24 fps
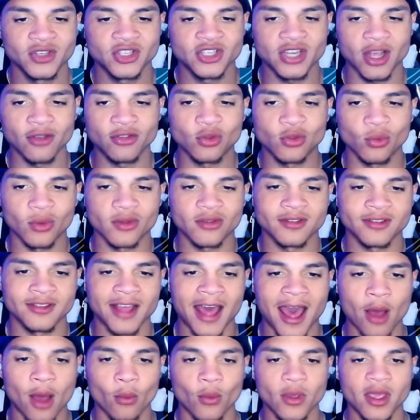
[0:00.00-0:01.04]
Chaozu was
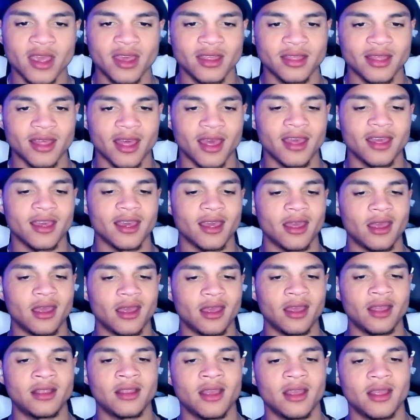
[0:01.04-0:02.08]
that weak that it,
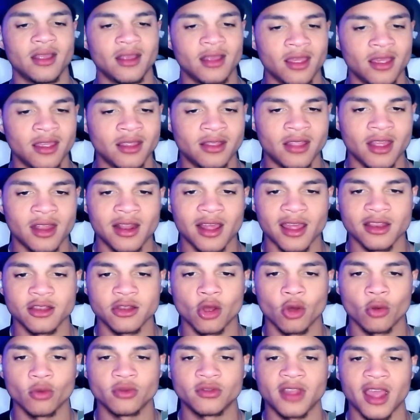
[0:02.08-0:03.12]
it, it, it did like
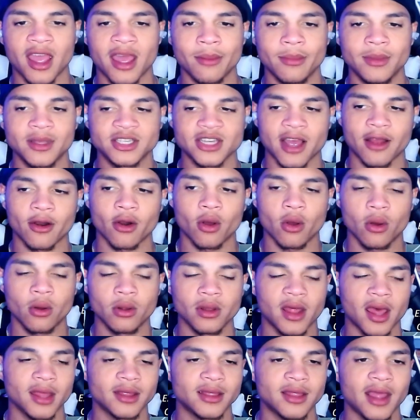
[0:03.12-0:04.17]
no damage at all.
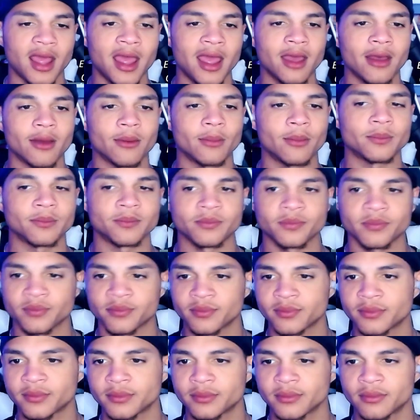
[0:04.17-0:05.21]
Like what damn. Do,
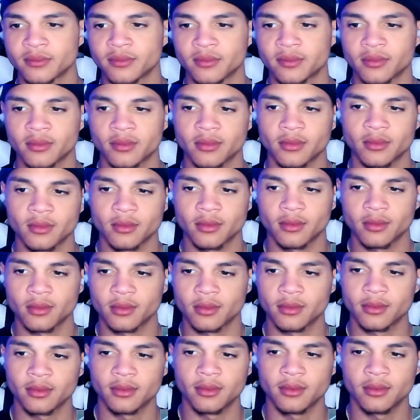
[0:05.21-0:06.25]
Piccolo? He's just
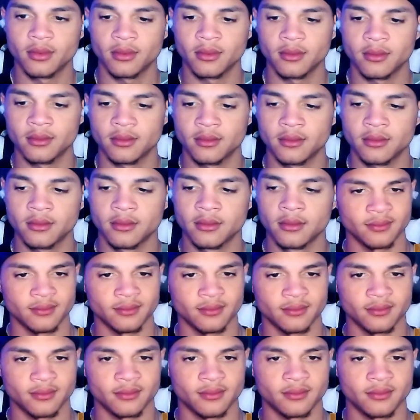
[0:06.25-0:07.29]
too strong.
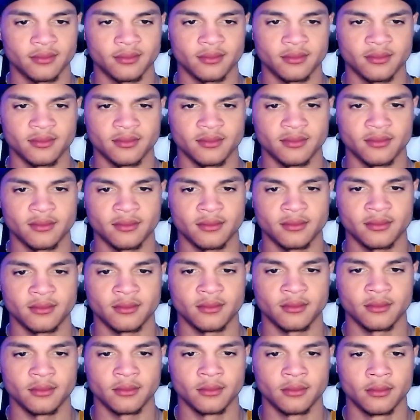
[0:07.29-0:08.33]

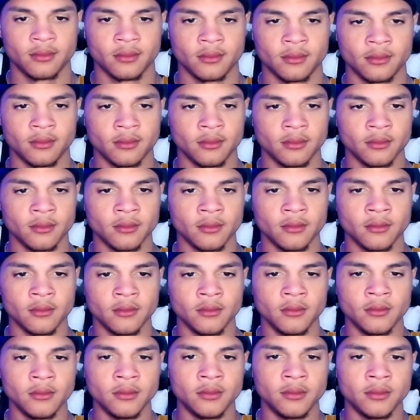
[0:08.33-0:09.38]
This one's for you,
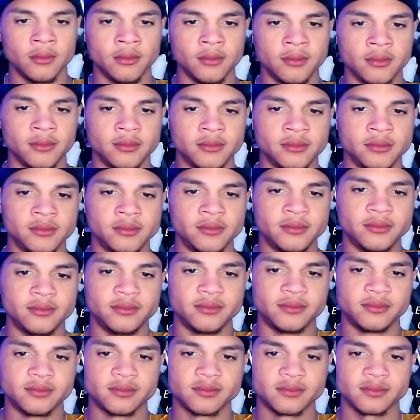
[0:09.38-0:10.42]
Chaozu.
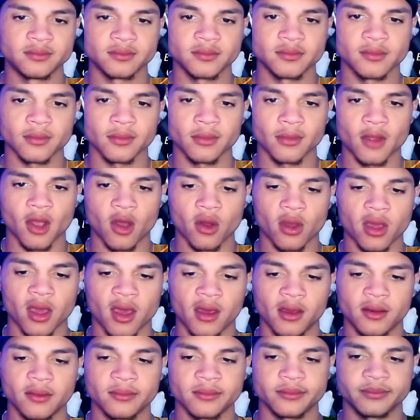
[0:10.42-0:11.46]
Okay.